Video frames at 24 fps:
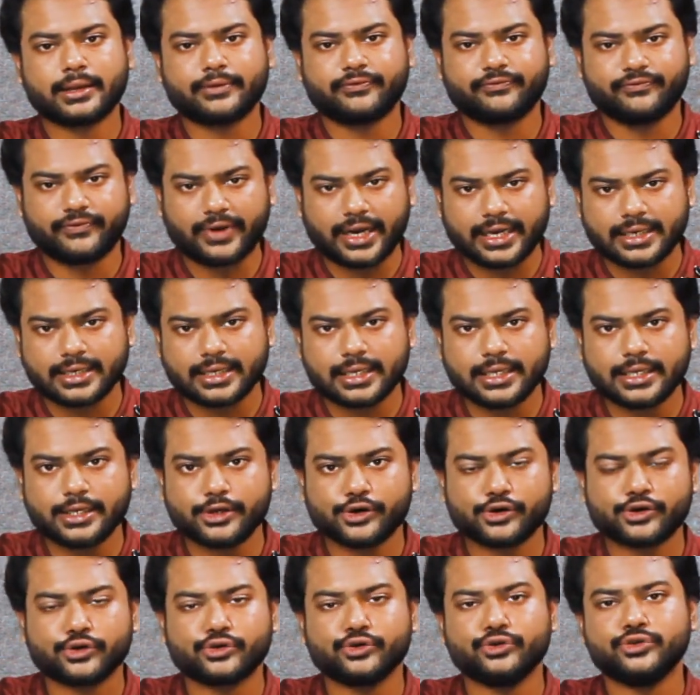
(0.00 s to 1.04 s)
Finally,
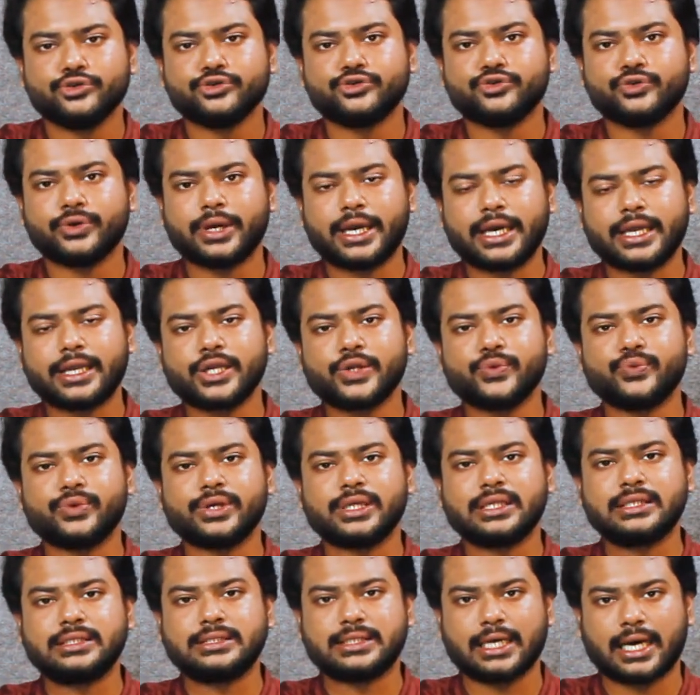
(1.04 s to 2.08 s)
you're going to end
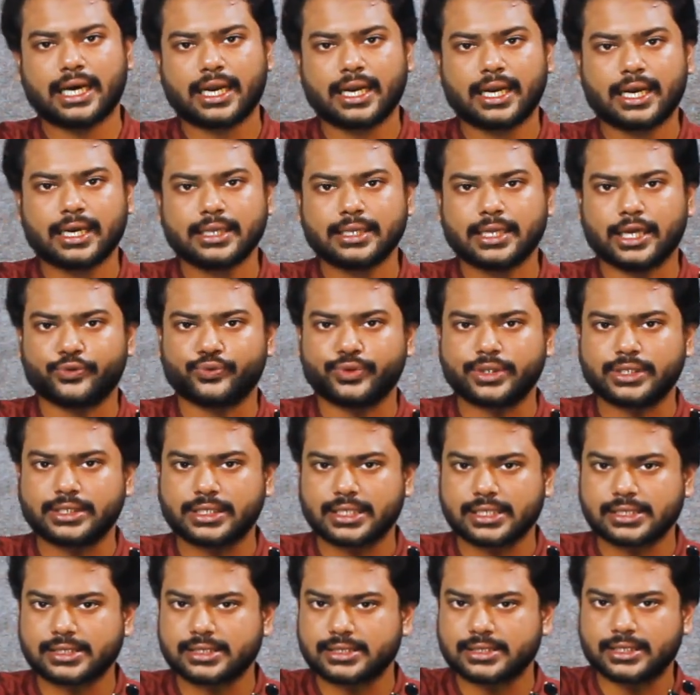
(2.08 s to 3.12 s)
with jhala that we
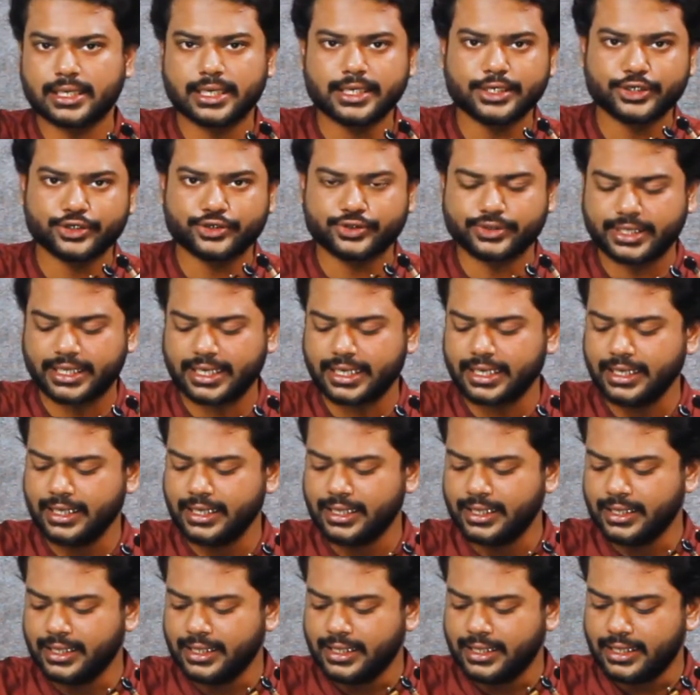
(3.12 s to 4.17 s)
just learned today.
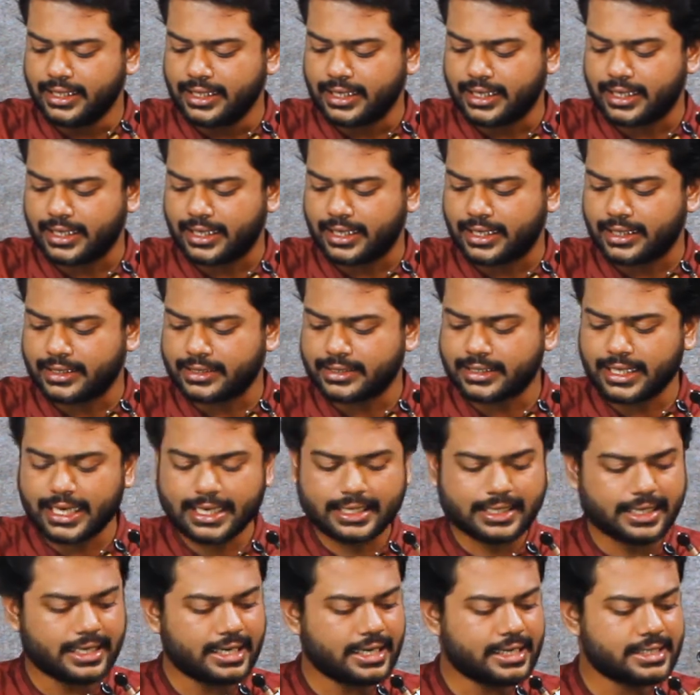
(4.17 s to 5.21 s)

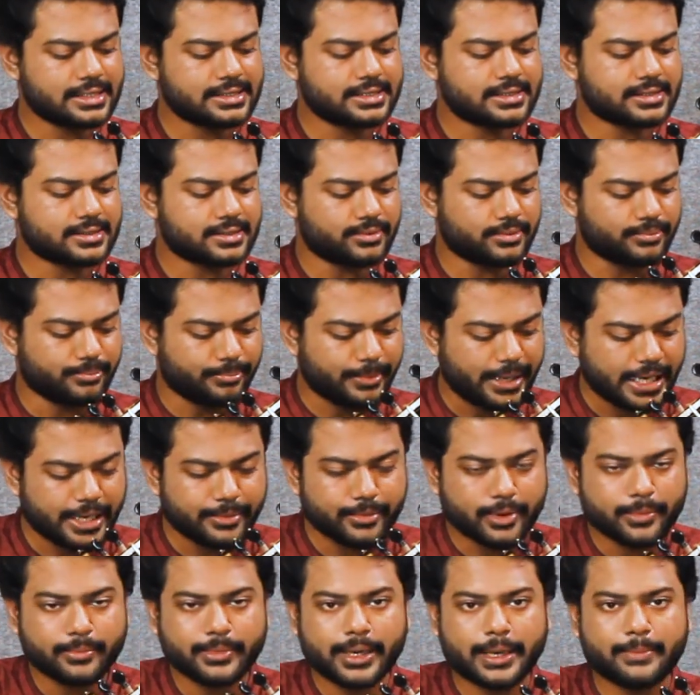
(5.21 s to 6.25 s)
That has
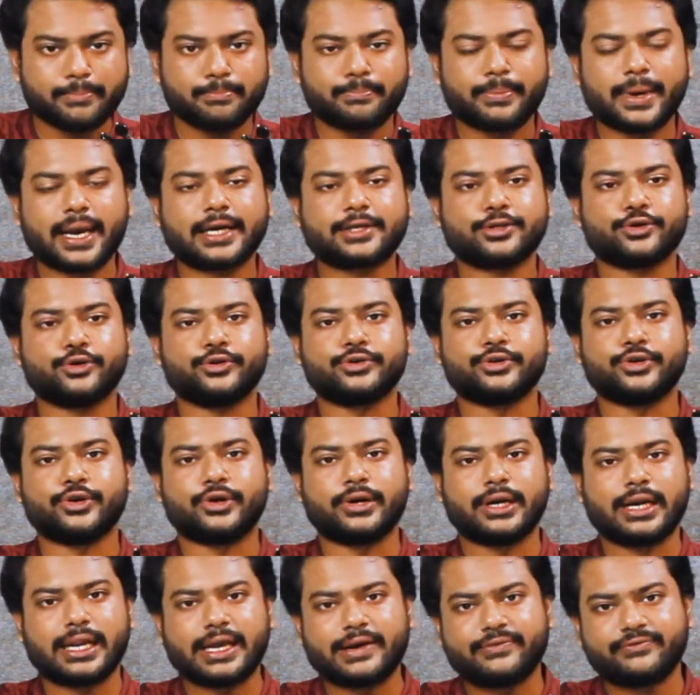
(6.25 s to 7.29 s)
minimum impact on
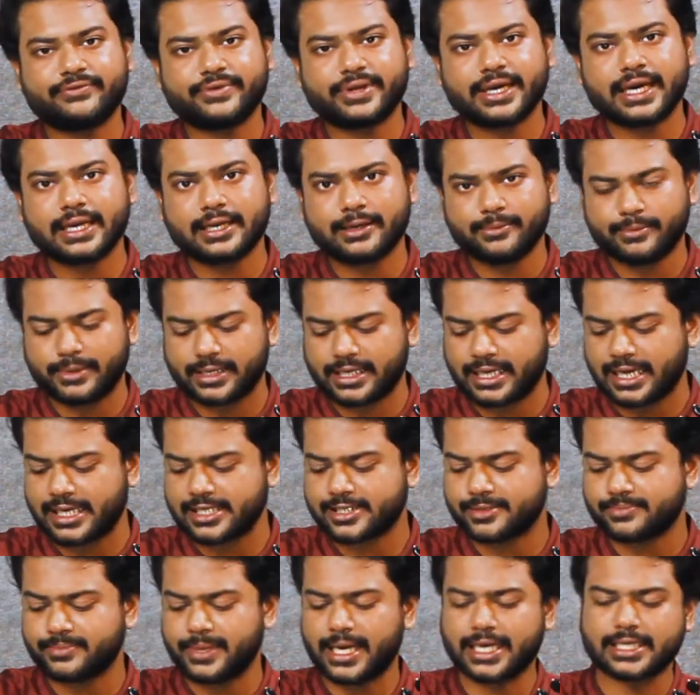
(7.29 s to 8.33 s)
your left hand but
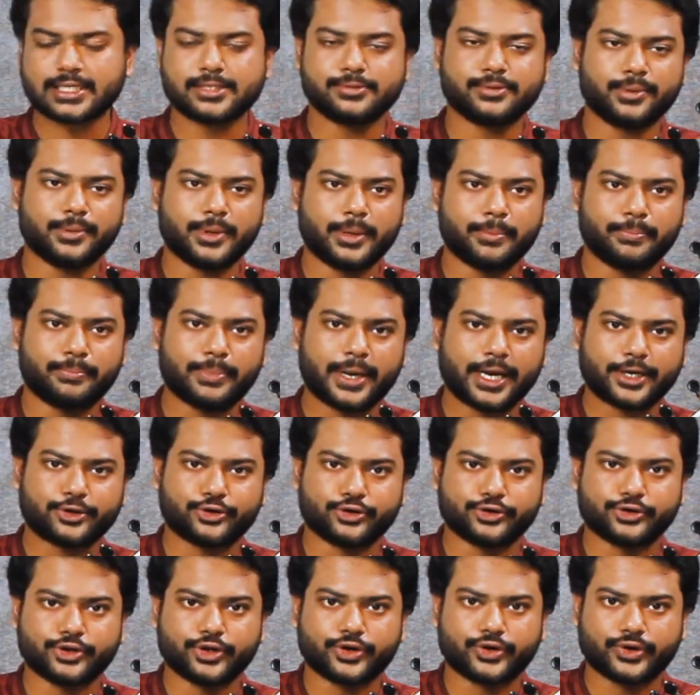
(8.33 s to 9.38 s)
has maximum impact
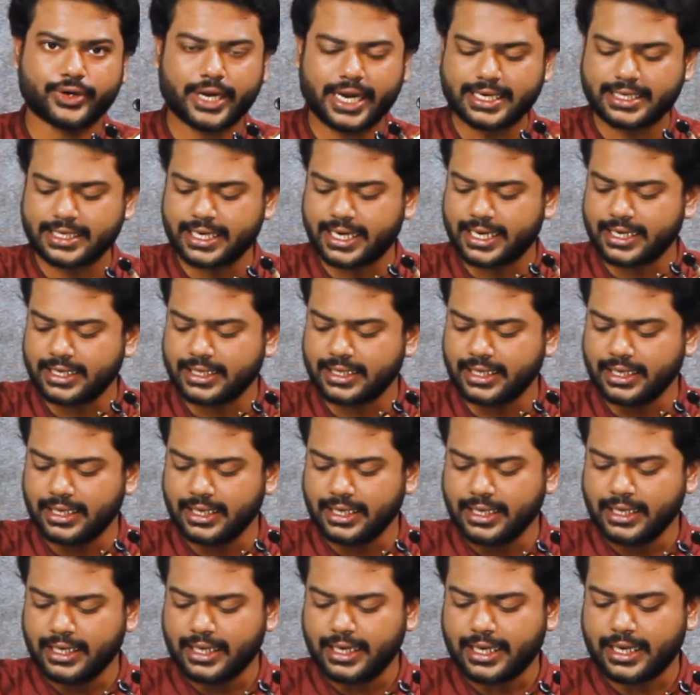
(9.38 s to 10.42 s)
on your right hand.
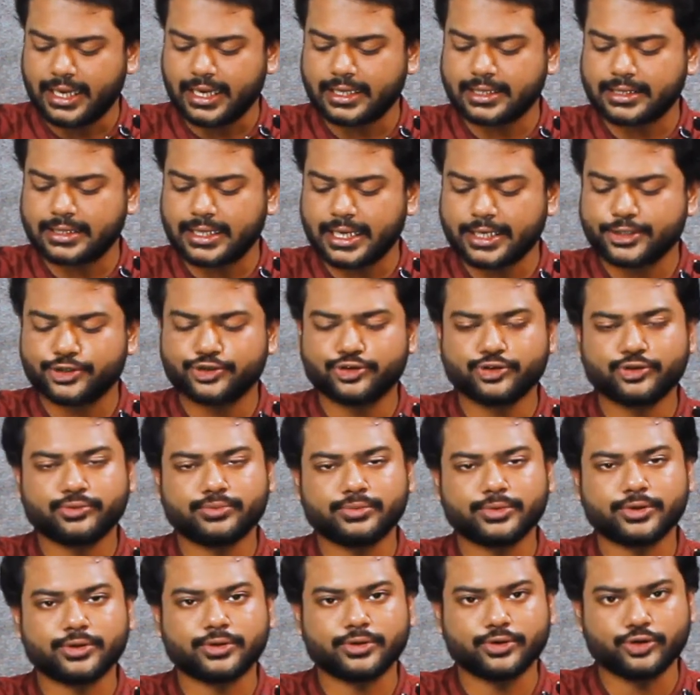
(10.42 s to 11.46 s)

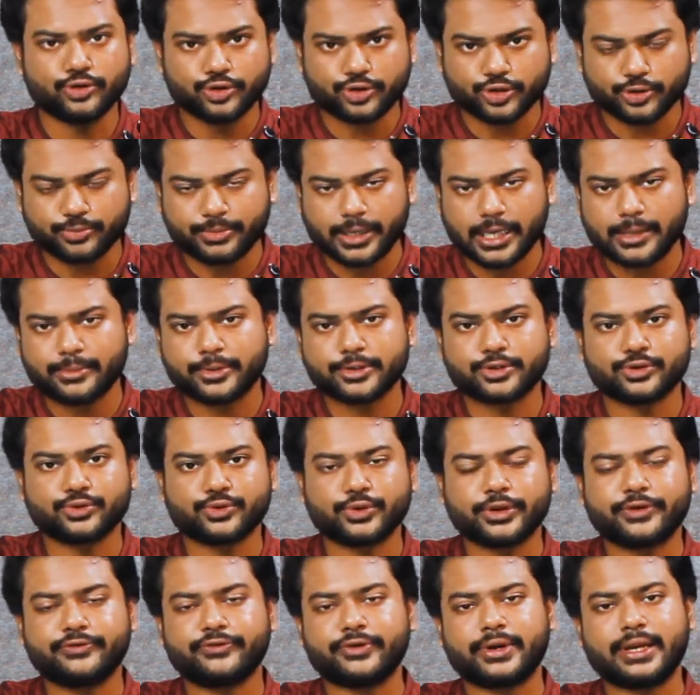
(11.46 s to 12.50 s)
You should be able to
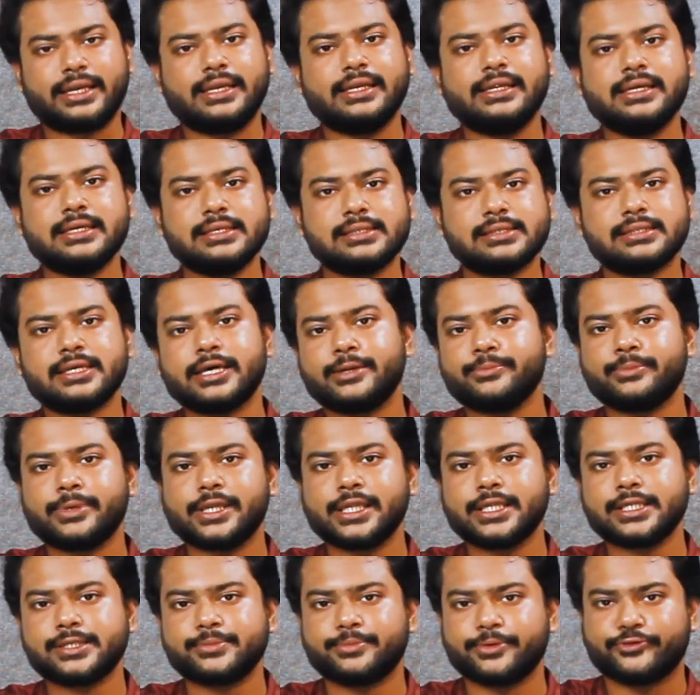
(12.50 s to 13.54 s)
do it for at least 10
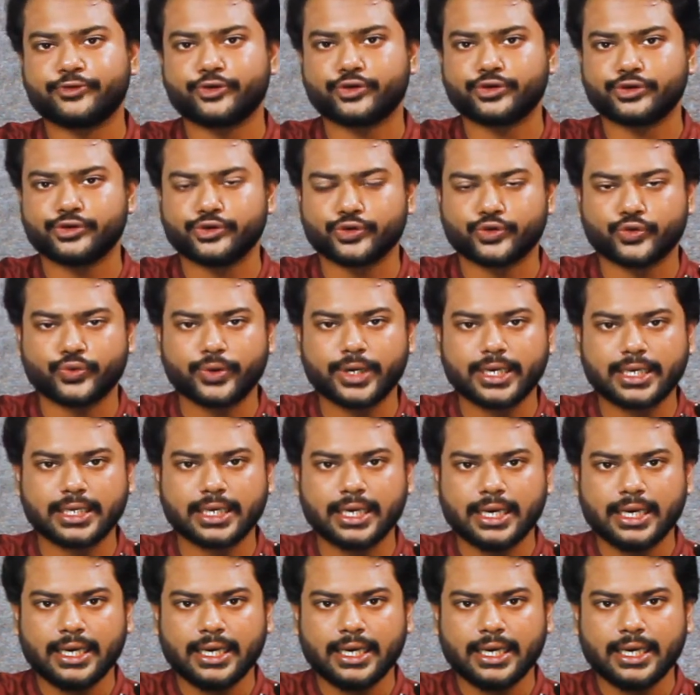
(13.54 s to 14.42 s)
minutes before you quit,